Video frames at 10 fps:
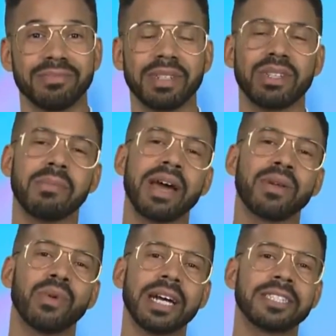But no
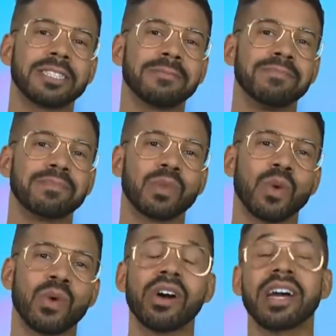matter what,
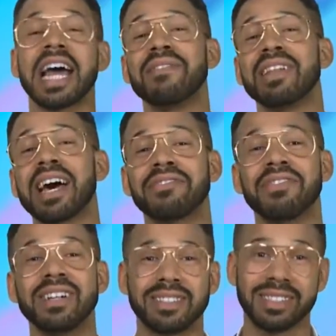we're all going to have a lot of
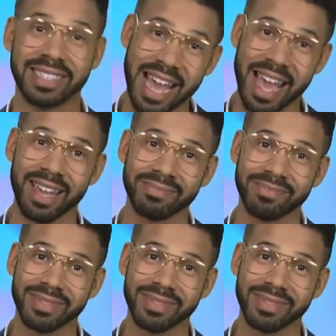fun today.